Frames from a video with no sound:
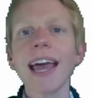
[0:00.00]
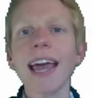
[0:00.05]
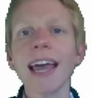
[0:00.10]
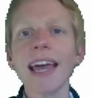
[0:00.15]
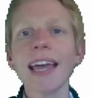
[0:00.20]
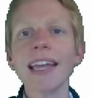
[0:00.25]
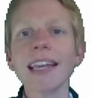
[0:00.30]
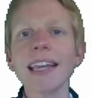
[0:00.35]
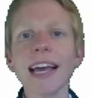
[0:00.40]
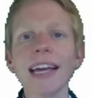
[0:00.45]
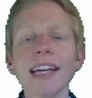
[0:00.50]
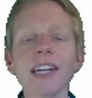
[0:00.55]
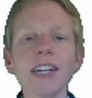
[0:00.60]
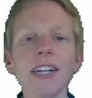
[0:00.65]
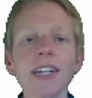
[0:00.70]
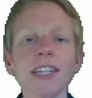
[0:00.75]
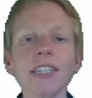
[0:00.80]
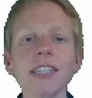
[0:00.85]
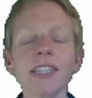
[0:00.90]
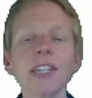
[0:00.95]
and I
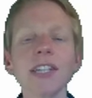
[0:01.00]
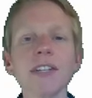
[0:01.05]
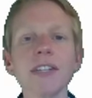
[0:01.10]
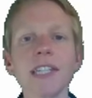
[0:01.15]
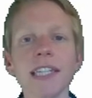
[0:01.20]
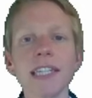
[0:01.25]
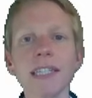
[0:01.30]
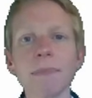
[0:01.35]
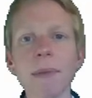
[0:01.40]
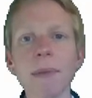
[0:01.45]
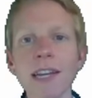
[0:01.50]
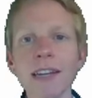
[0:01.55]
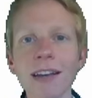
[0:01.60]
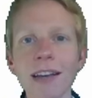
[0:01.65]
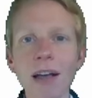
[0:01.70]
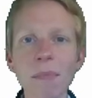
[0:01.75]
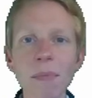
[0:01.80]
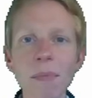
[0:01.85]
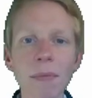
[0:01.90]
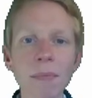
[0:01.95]
encourage you to spend a
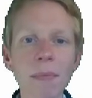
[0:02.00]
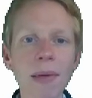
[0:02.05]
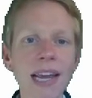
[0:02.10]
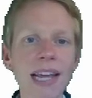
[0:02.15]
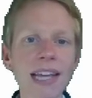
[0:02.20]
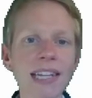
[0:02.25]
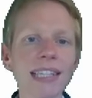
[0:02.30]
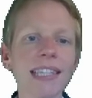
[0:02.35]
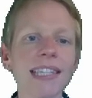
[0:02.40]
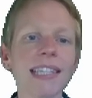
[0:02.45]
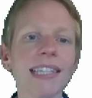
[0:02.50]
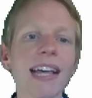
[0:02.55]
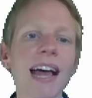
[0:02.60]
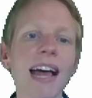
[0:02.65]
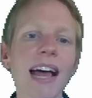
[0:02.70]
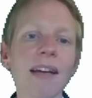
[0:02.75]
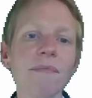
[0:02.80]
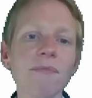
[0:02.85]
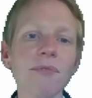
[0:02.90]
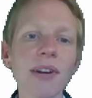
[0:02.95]
couple minutes,
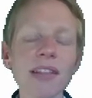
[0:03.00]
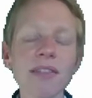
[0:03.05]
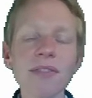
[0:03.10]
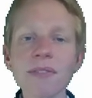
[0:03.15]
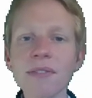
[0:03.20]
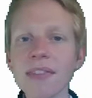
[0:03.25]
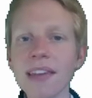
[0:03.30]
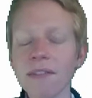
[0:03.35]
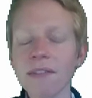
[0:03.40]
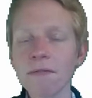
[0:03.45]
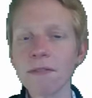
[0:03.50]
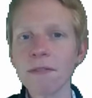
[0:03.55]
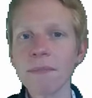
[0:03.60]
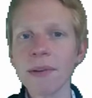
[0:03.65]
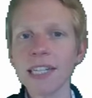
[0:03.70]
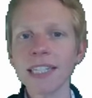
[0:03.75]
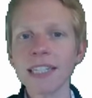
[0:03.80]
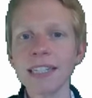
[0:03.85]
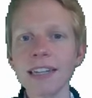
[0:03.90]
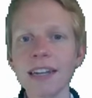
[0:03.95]
read through the
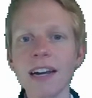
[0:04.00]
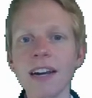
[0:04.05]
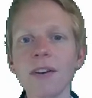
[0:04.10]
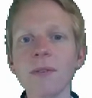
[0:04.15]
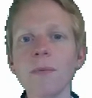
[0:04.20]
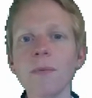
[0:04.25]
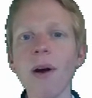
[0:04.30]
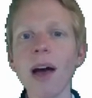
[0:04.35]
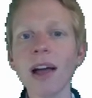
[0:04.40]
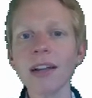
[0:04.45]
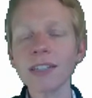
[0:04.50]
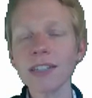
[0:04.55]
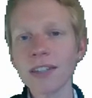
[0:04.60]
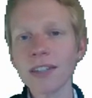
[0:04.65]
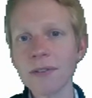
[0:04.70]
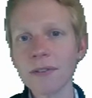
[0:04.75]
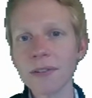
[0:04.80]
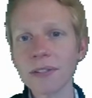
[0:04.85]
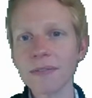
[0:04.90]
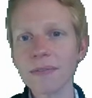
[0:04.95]
information here, watch
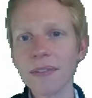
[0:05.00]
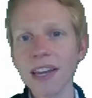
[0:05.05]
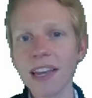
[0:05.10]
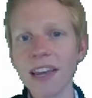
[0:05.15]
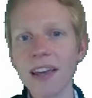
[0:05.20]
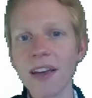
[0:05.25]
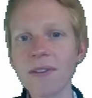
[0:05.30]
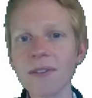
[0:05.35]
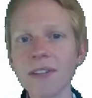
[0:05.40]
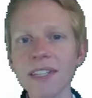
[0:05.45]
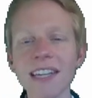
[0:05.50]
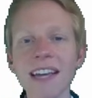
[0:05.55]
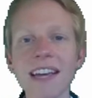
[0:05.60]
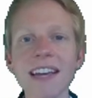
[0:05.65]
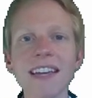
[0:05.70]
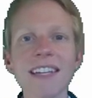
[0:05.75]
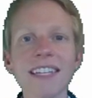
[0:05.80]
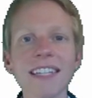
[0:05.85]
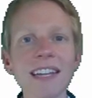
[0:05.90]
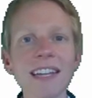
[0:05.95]
those videos.
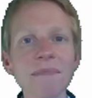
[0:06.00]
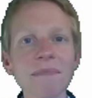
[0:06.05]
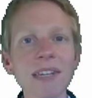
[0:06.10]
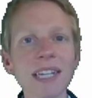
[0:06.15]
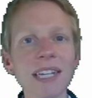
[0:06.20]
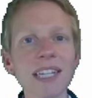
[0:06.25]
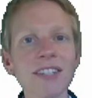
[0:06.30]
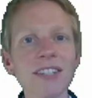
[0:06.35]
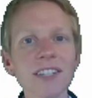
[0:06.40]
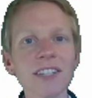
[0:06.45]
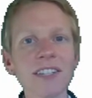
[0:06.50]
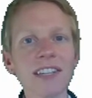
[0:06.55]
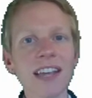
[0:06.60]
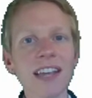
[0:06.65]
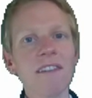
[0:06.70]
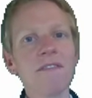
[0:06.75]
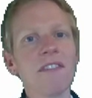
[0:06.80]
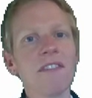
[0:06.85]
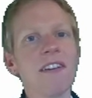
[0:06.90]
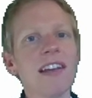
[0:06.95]
Some teachers
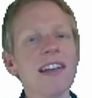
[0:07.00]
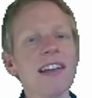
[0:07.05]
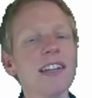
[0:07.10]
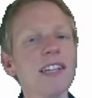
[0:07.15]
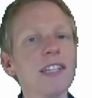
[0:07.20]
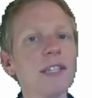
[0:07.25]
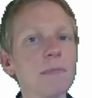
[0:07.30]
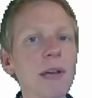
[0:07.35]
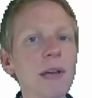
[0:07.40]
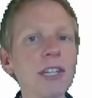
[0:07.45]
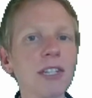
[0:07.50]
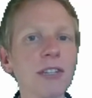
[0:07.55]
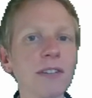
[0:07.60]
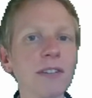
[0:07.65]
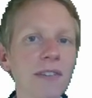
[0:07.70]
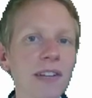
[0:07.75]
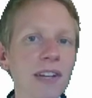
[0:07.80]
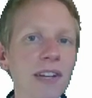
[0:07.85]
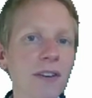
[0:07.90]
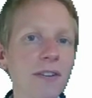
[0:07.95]
have created special
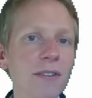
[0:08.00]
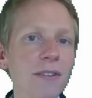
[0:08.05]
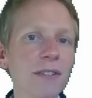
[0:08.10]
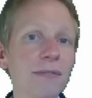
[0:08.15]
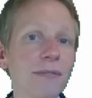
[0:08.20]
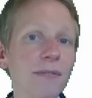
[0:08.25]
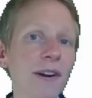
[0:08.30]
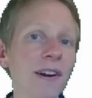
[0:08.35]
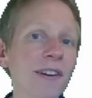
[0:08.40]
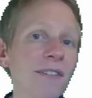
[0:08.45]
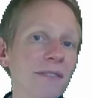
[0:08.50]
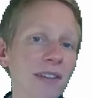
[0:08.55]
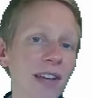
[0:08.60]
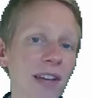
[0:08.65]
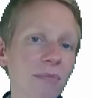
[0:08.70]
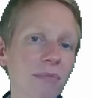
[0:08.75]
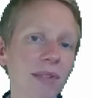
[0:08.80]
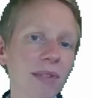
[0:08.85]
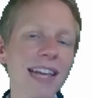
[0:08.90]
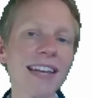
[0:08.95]
videos for
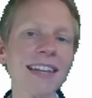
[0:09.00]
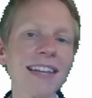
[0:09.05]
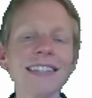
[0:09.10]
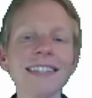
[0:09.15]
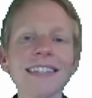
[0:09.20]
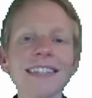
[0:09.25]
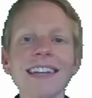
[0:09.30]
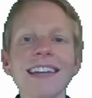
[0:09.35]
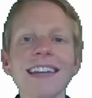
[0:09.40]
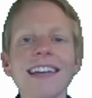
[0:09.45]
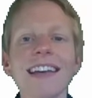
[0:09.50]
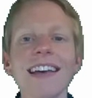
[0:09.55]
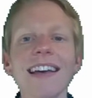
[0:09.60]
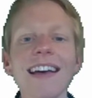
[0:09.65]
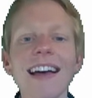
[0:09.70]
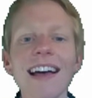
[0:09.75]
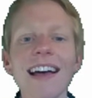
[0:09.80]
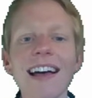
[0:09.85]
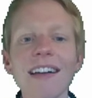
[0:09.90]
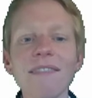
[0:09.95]
families
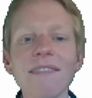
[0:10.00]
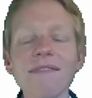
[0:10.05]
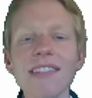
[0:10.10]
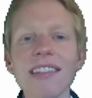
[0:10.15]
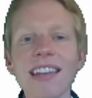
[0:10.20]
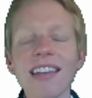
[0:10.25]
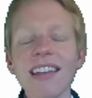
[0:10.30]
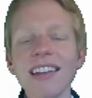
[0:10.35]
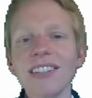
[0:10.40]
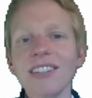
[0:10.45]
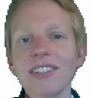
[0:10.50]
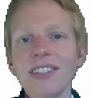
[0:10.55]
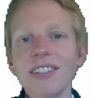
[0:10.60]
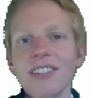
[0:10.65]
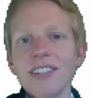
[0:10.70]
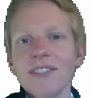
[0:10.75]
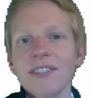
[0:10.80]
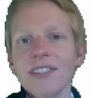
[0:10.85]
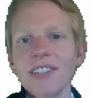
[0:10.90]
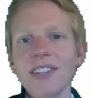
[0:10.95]
to
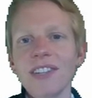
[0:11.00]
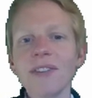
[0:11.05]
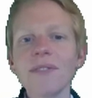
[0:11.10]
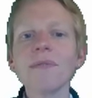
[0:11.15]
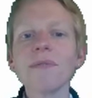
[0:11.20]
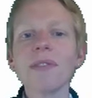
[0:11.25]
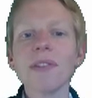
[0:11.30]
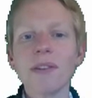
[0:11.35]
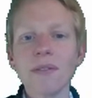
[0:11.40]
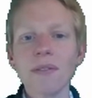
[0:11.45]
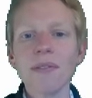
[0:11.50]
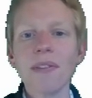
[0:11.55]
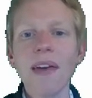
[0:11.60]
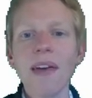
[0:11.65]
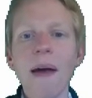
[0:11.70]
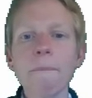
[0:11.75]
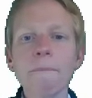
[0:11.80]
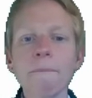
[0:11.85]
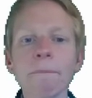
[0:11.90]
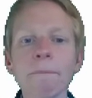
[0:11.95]
introduce you to
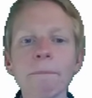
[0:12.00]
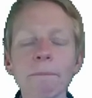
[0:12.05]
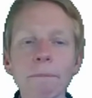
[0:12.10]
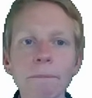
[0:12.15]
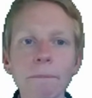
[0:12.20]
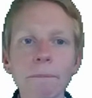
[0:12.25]
them.